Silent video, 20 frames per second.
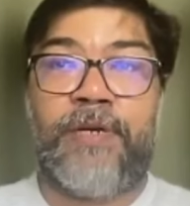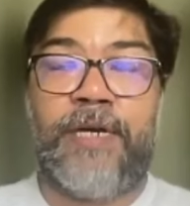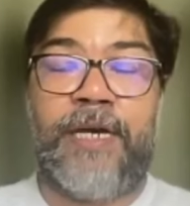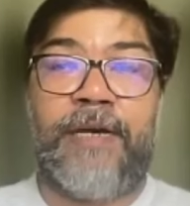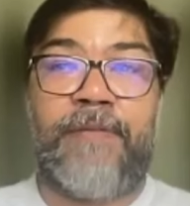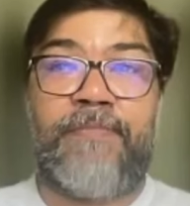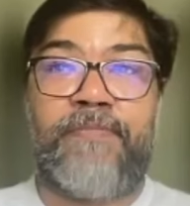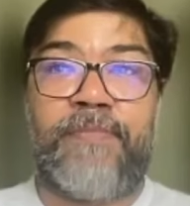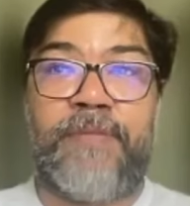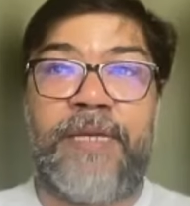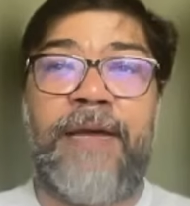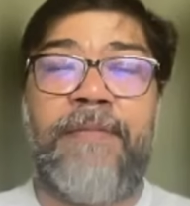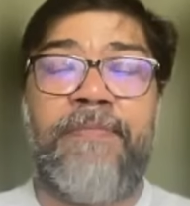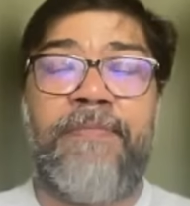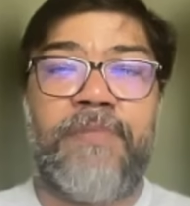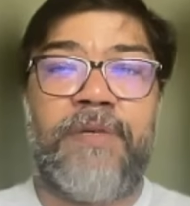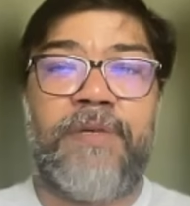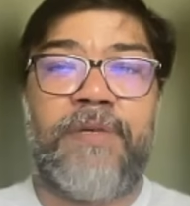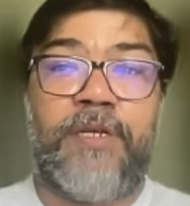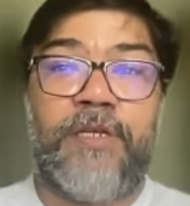um, yeah,
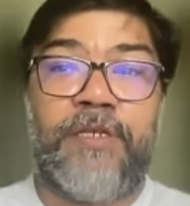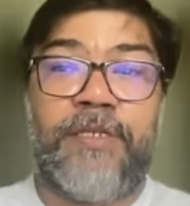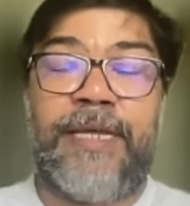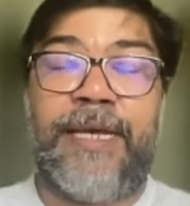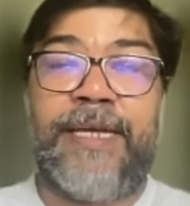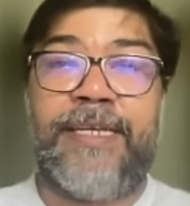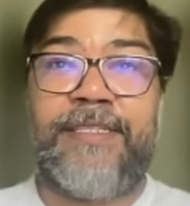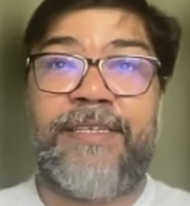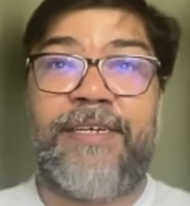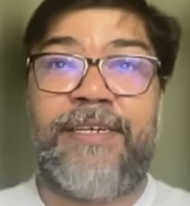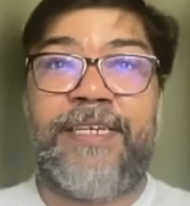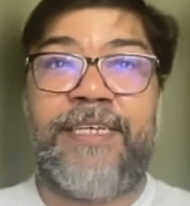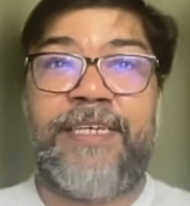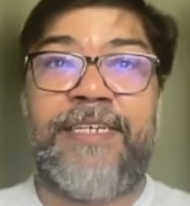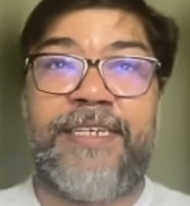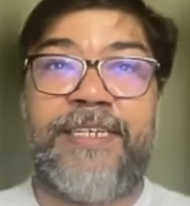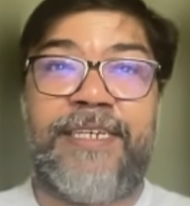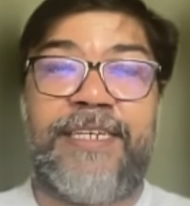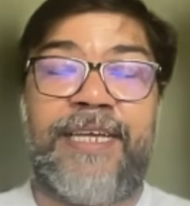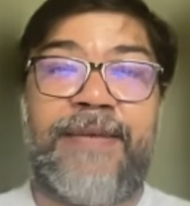yeah, nine thirty
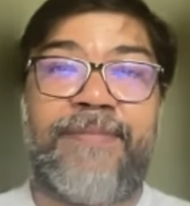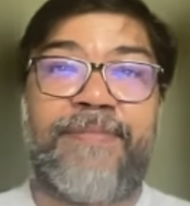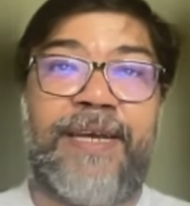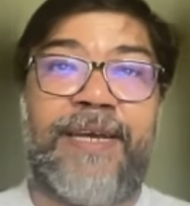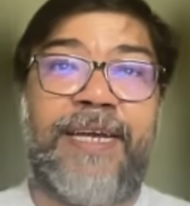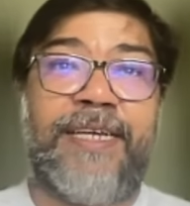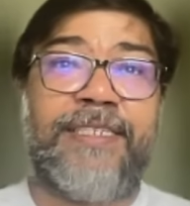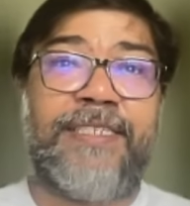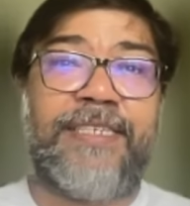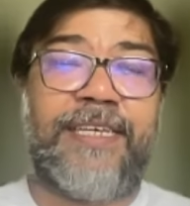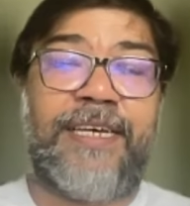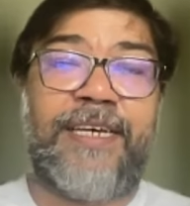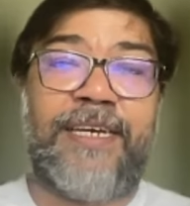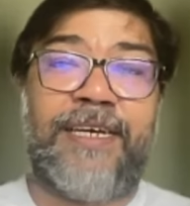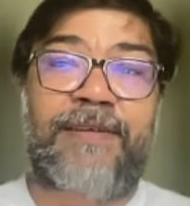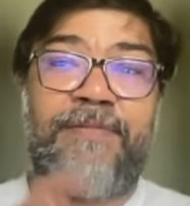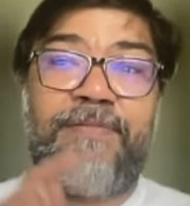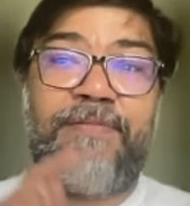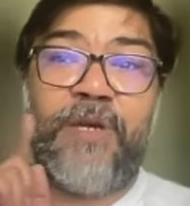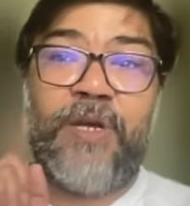India time, guys.
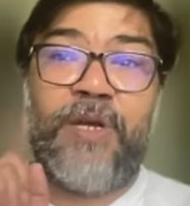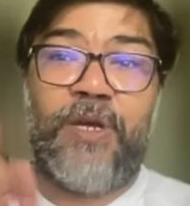Uh,